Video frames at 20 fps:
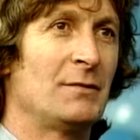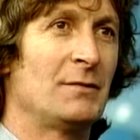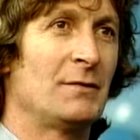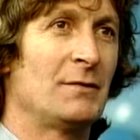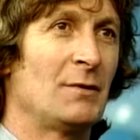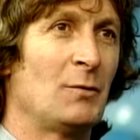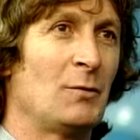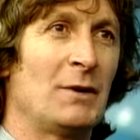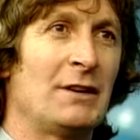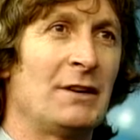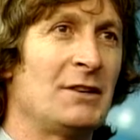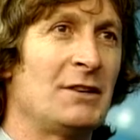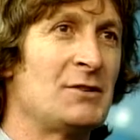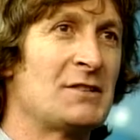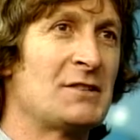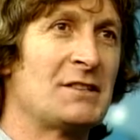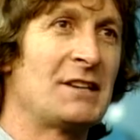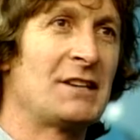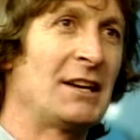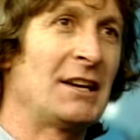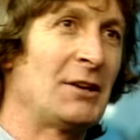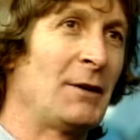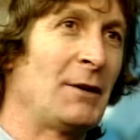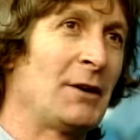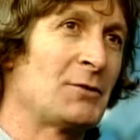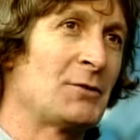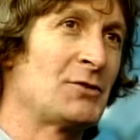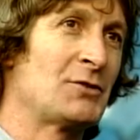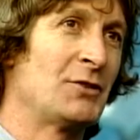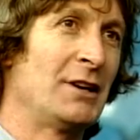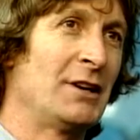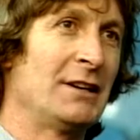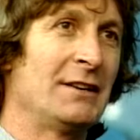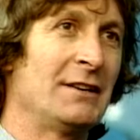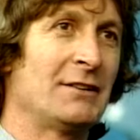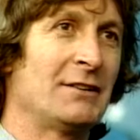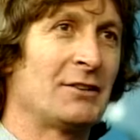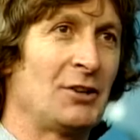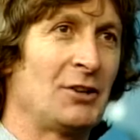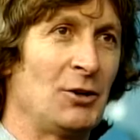when they used to take you out
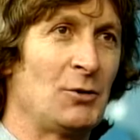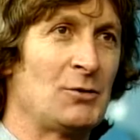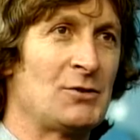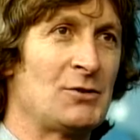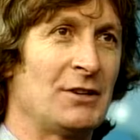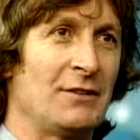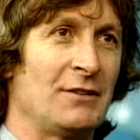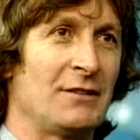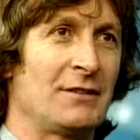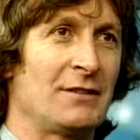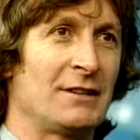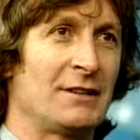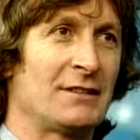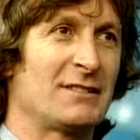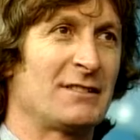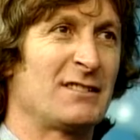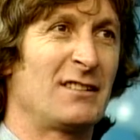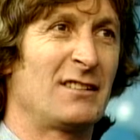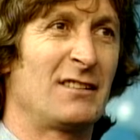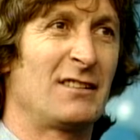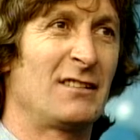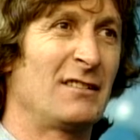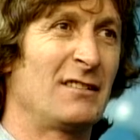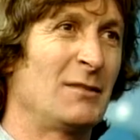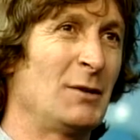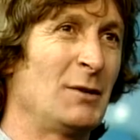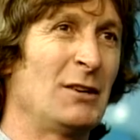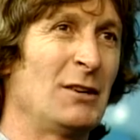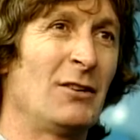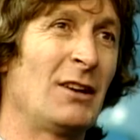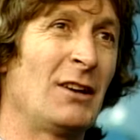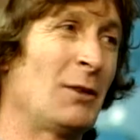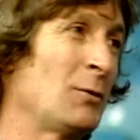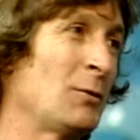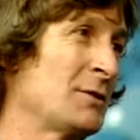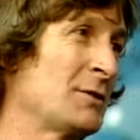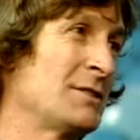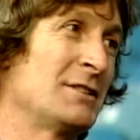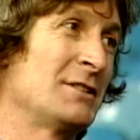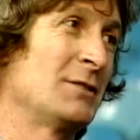training and coaching and things, I mean, all I
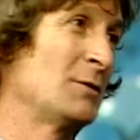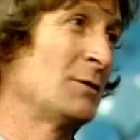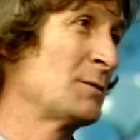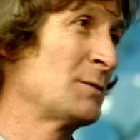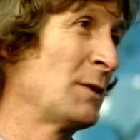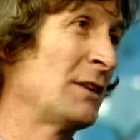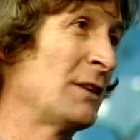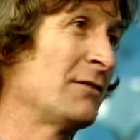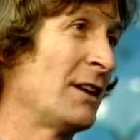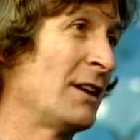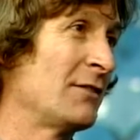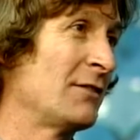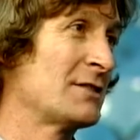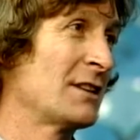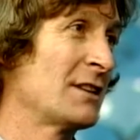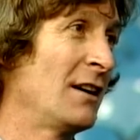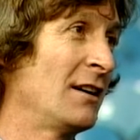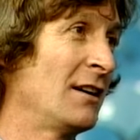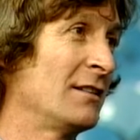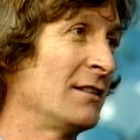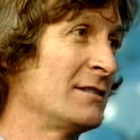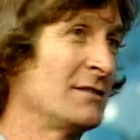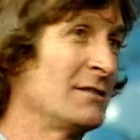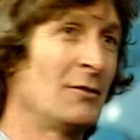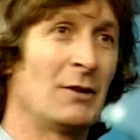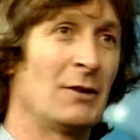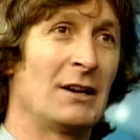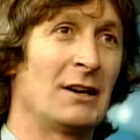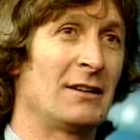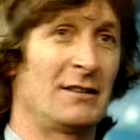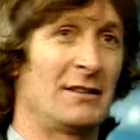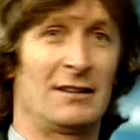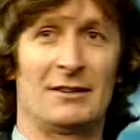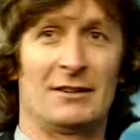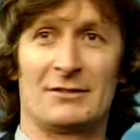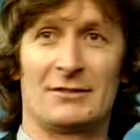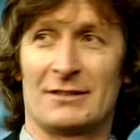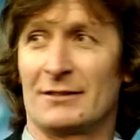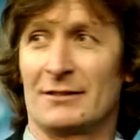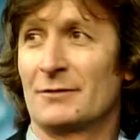wanted to do was play five-a-side. There's no way. I
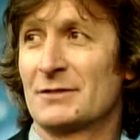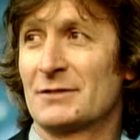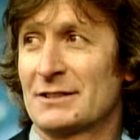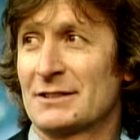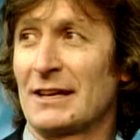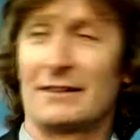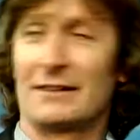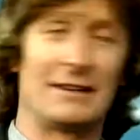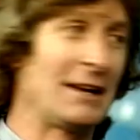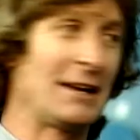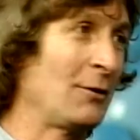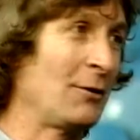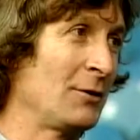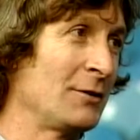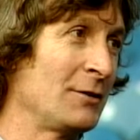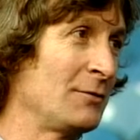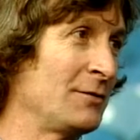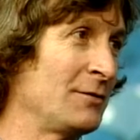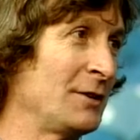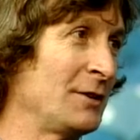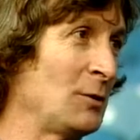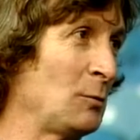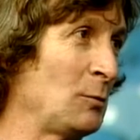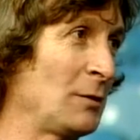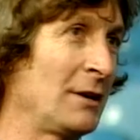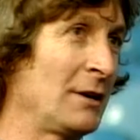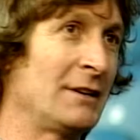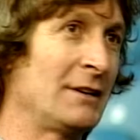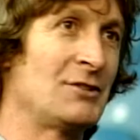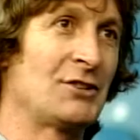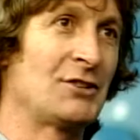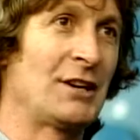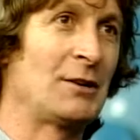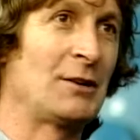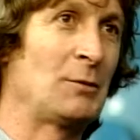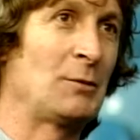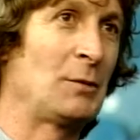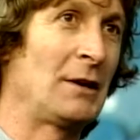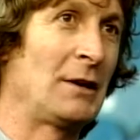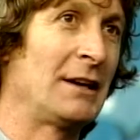used to love standing out on the field playing
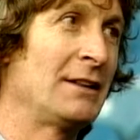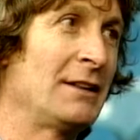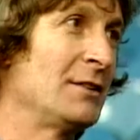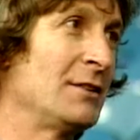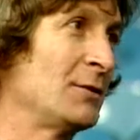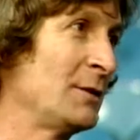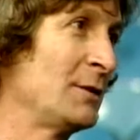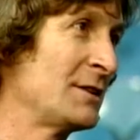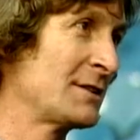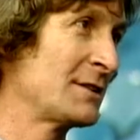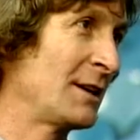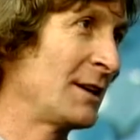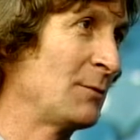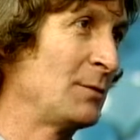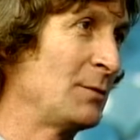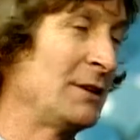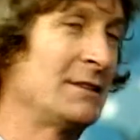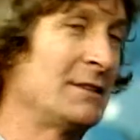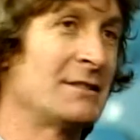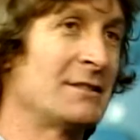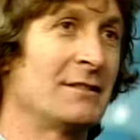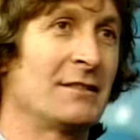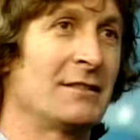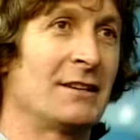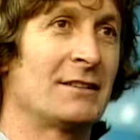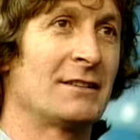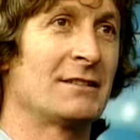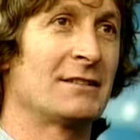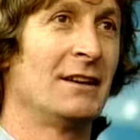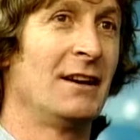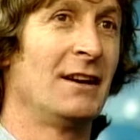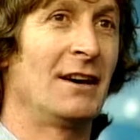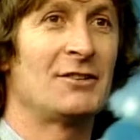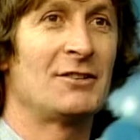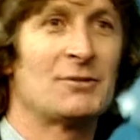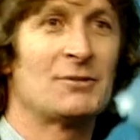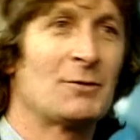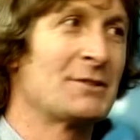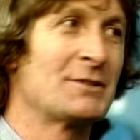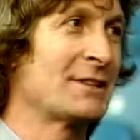shadow play and doing set pieces and things. I
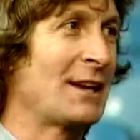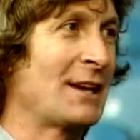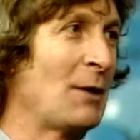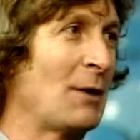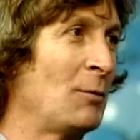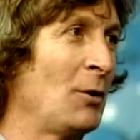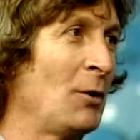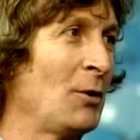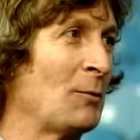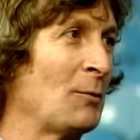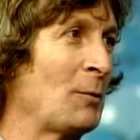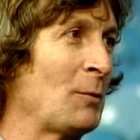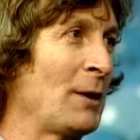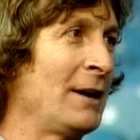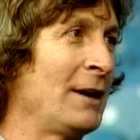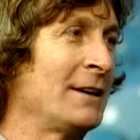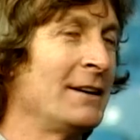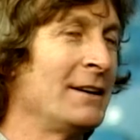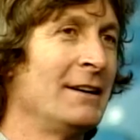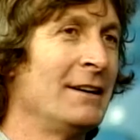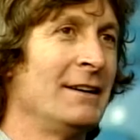just wanted to get a ball and play.